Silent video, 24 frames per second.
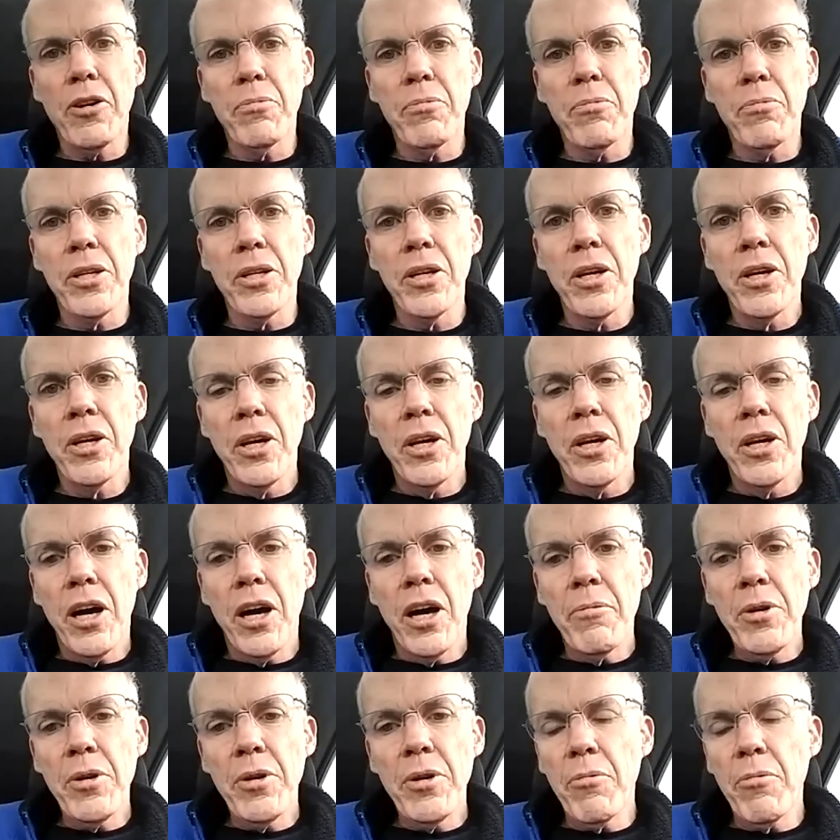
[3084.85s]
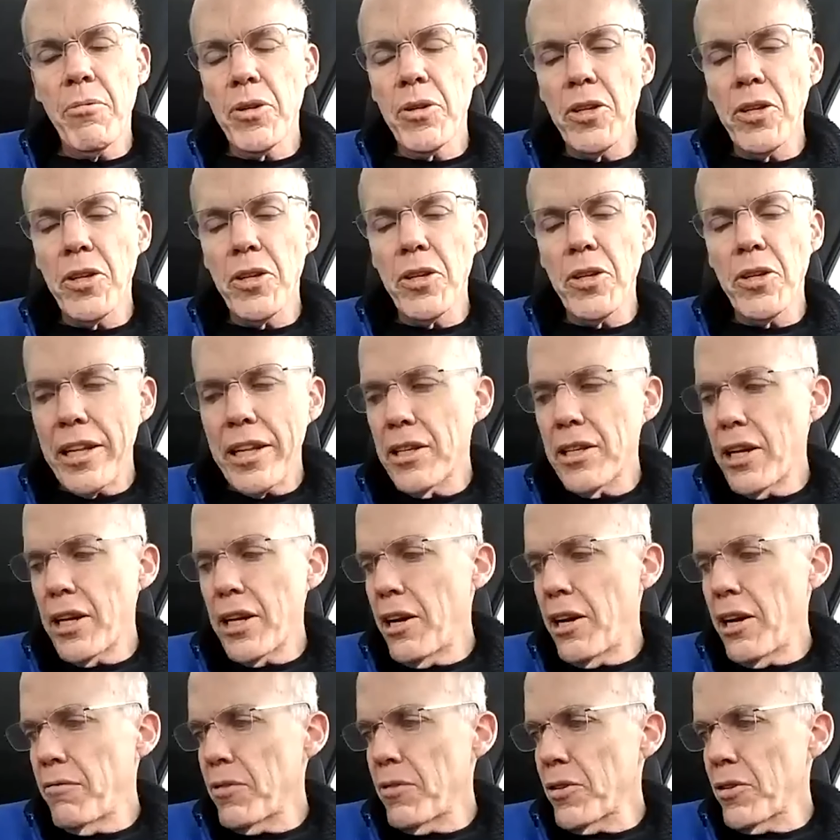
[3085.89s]
But I'm really glad that I
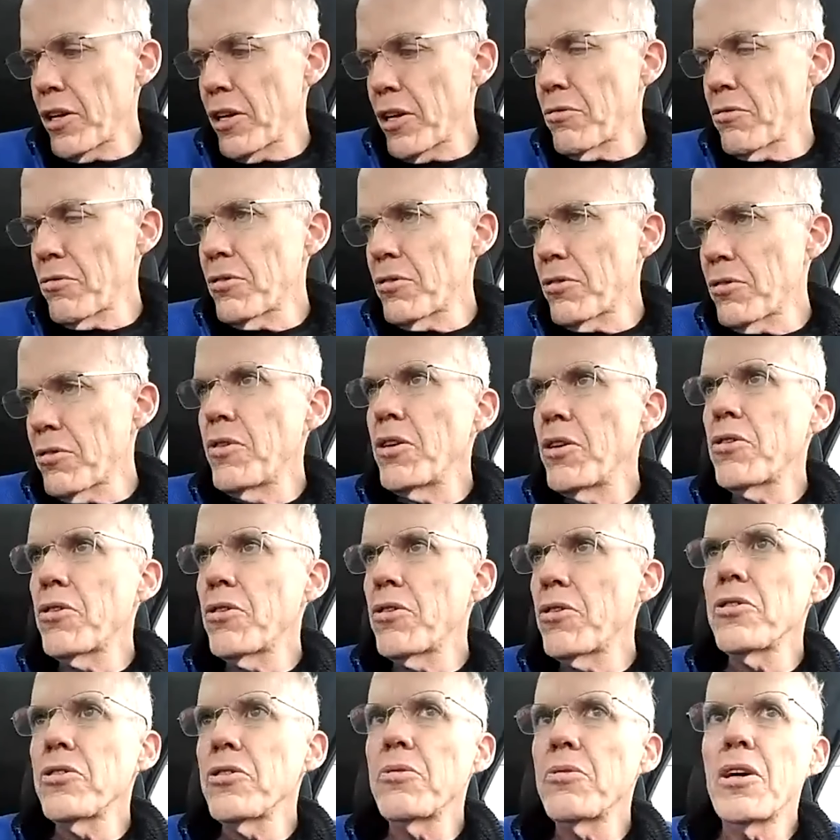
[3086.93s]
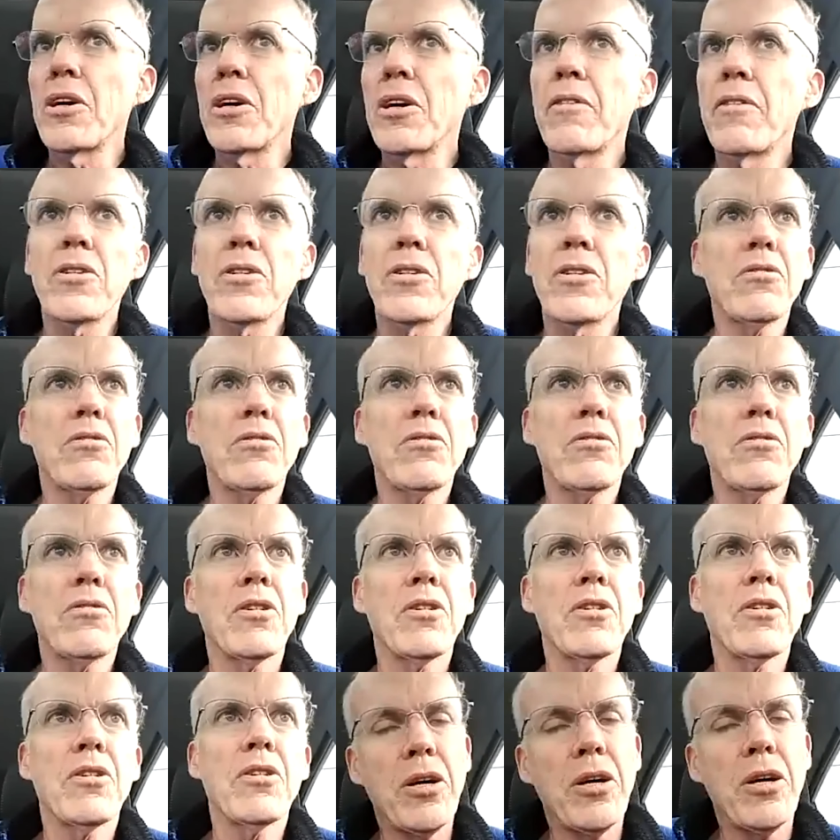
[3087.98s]
have an electric vehicle, that we have electric
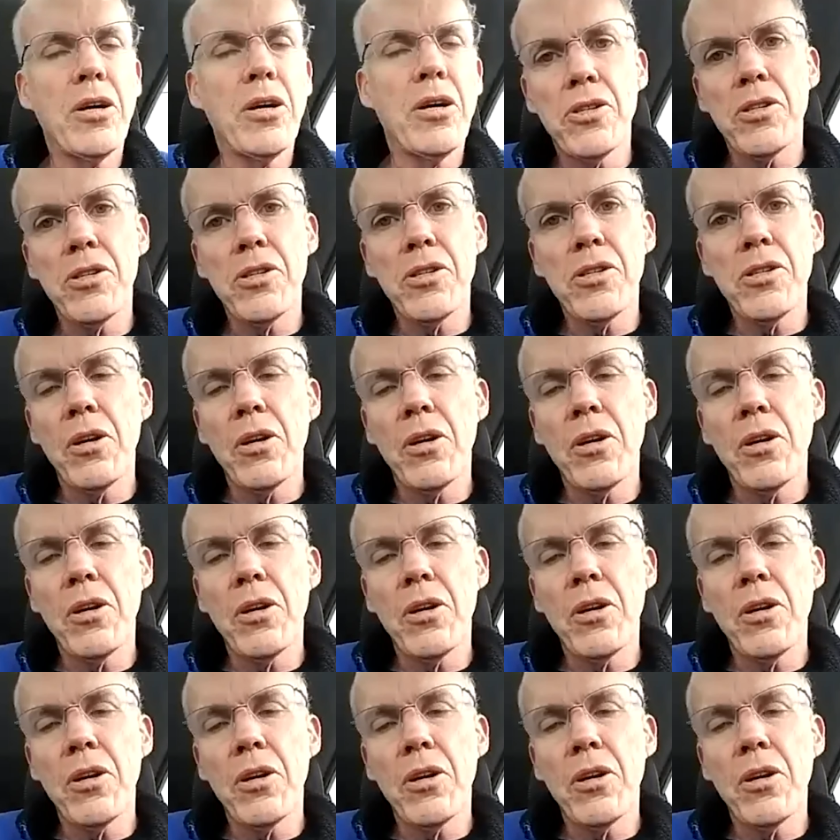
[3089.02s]
buses, that we're.